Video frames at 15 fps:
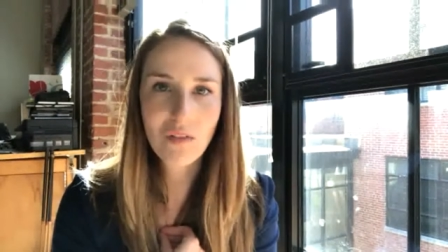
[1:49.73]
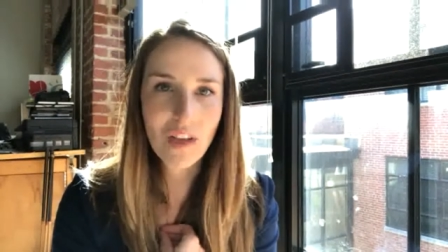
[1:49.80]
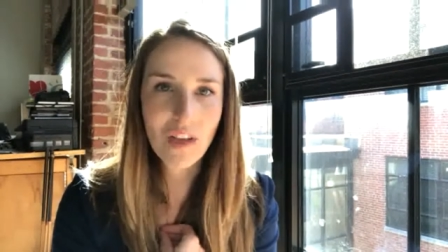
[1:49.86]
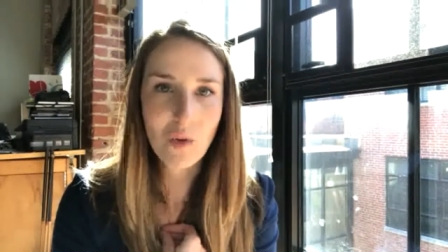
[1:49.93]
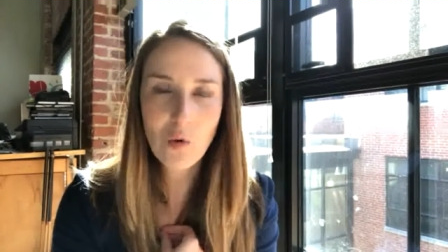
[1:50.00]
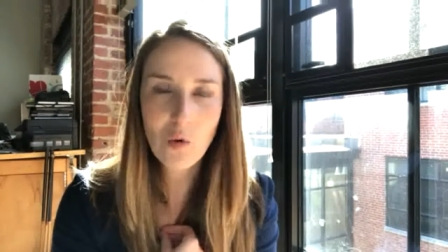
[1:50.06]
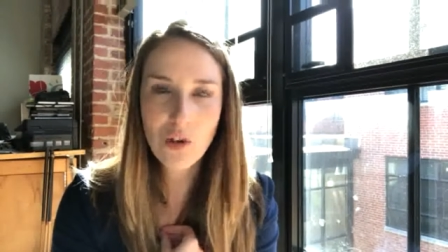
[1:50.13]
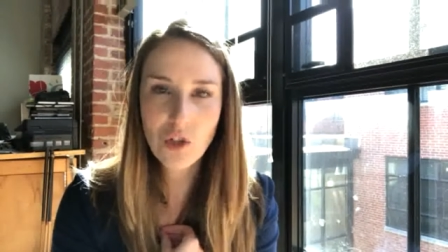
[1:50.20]

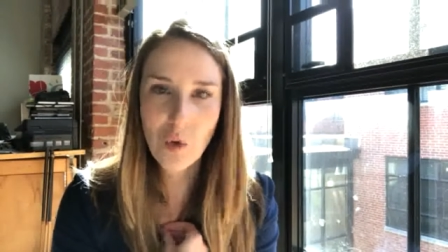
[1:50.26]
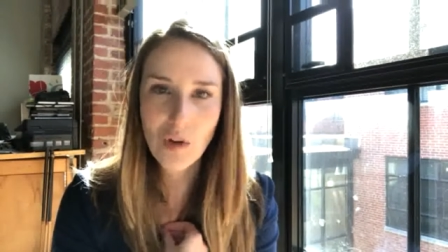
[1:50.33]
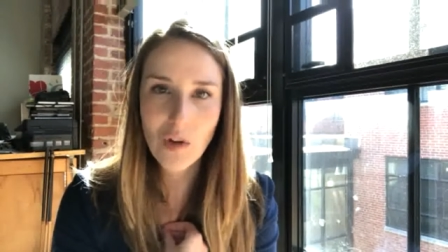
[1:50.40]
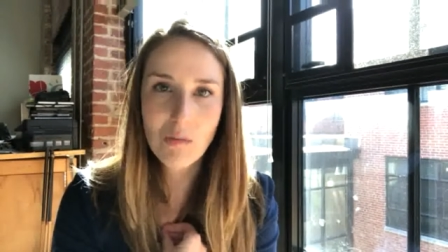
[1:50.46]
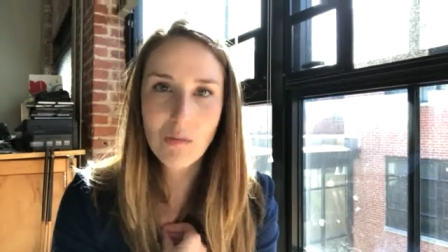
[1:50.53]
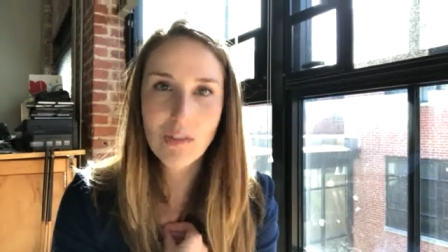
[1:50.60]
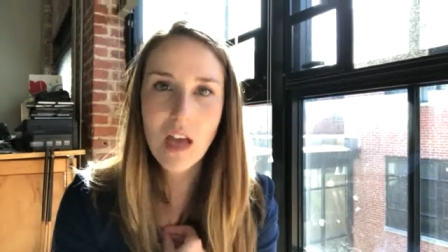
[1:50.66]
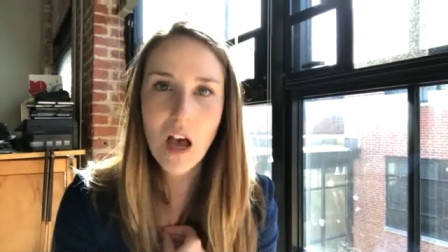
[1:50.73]
inward towards
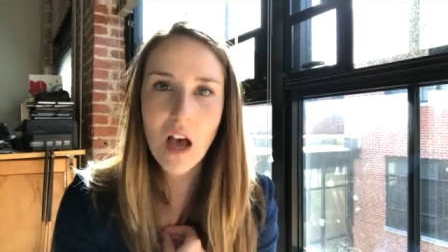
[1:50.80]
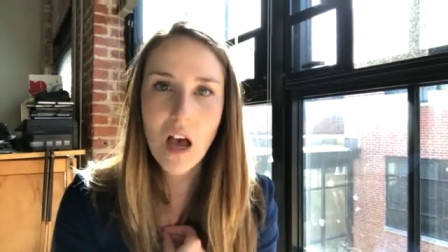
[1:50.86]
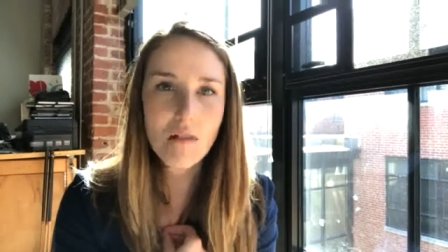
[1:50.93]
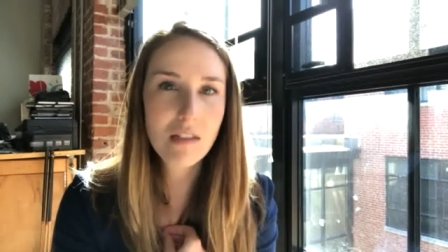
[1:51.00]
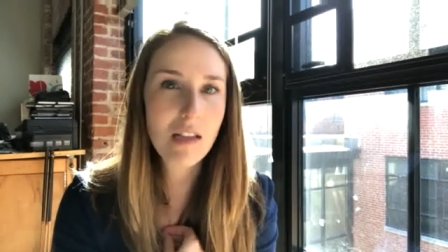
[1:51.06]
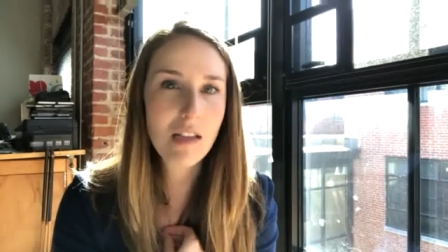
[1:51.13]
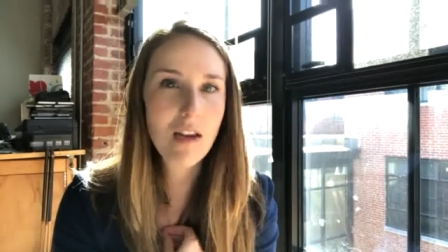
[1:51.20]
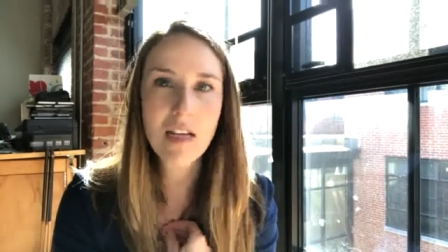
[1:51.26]
themselves and
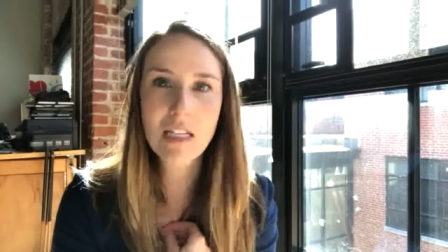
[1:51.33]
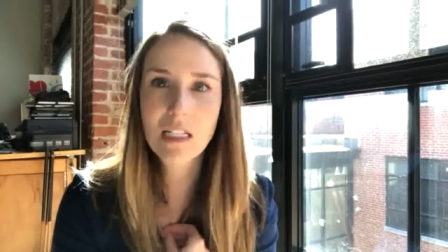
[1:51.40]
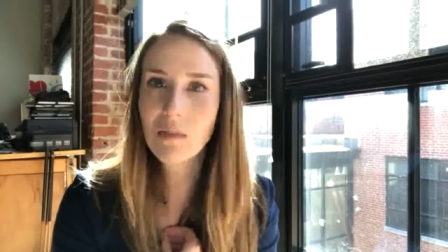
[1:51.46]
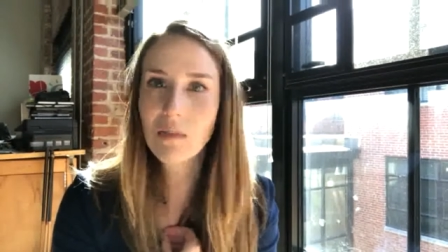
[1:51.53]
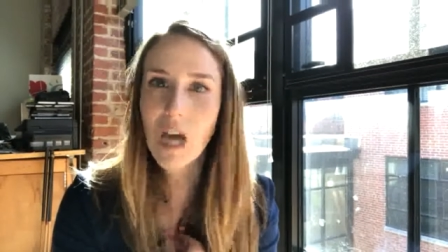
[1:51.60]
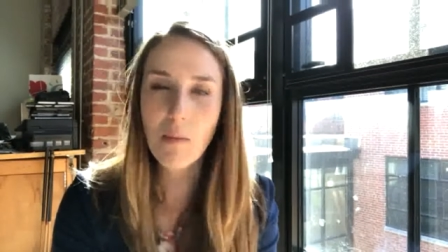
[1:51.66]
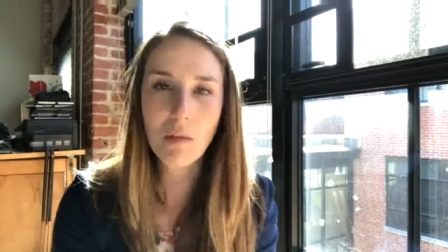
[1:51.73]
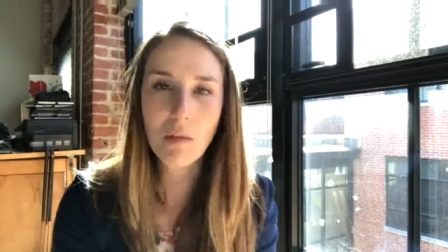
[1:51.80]
they need some
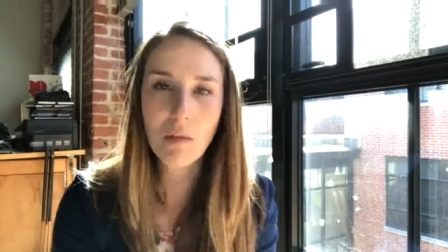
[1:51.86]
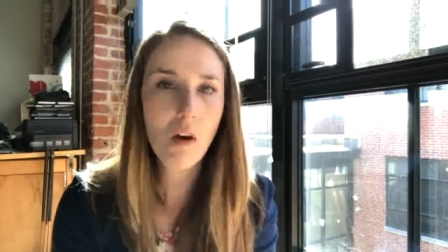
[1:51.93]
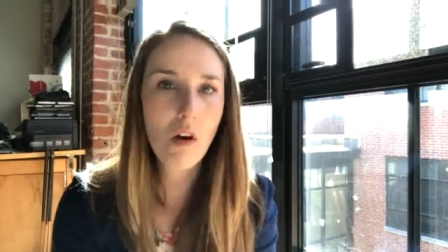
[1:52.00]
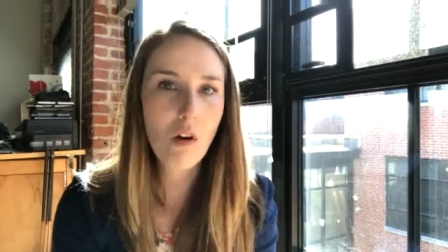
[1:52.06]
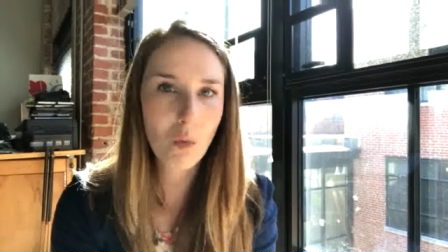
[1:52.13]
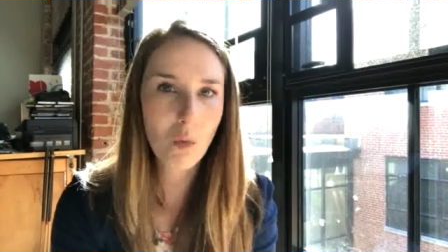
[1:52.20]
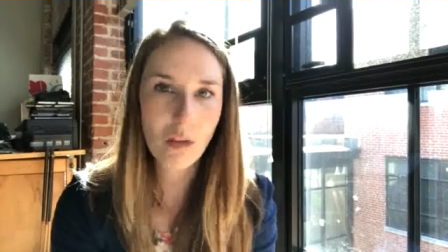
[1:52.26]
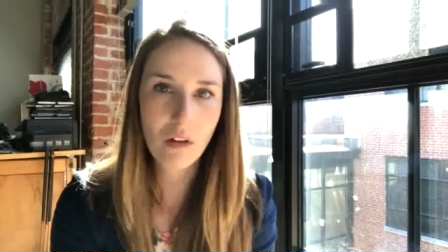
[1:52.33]
time alone
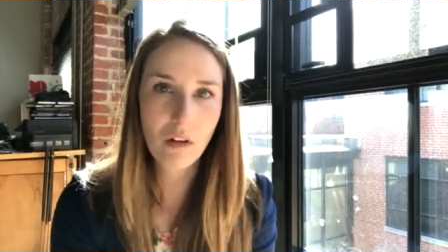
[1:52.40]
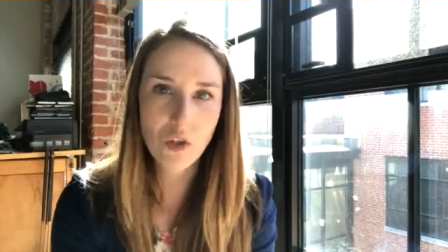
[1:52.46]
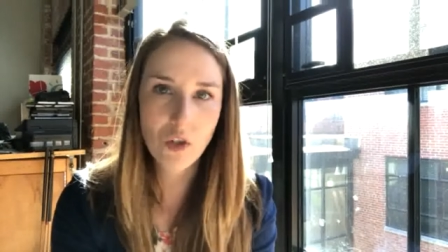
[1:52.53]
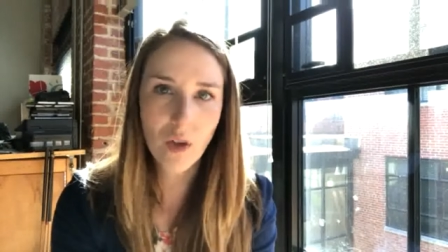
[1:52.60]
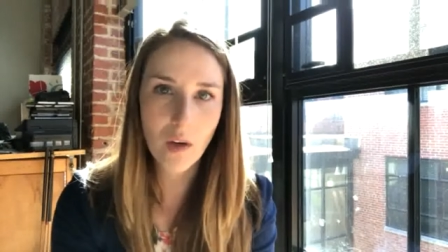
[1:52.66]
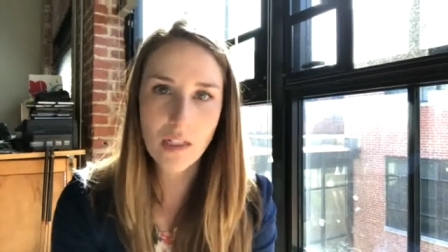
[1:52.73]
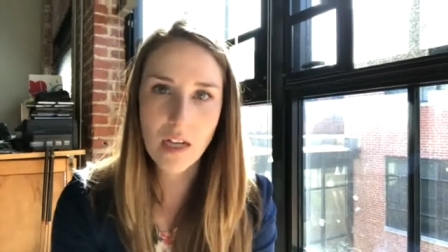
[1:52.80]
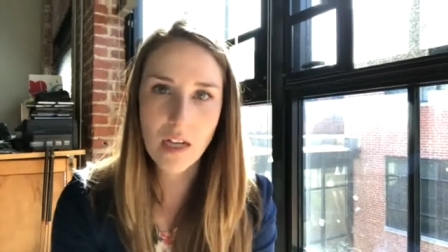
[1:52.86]
when they're
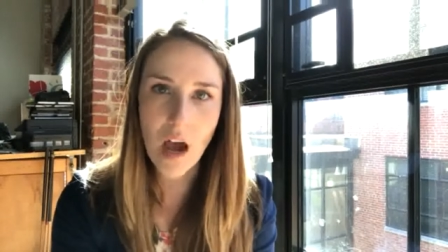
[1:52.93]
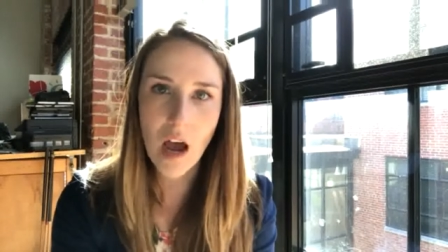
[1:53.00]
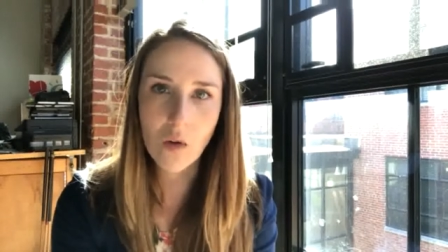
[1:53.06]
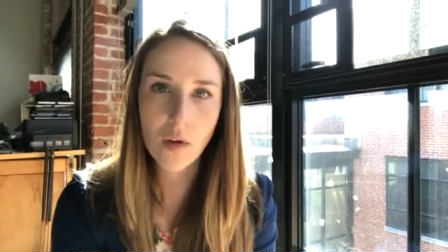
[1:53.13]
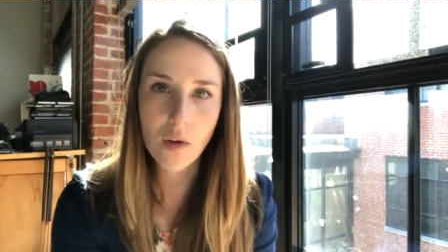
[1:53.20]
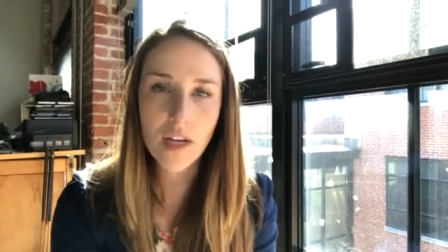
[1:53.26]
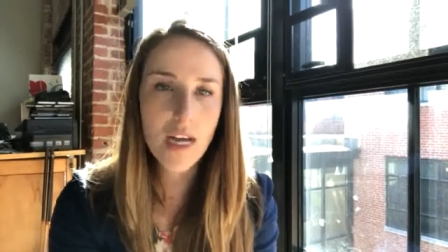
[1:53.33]
stressed out.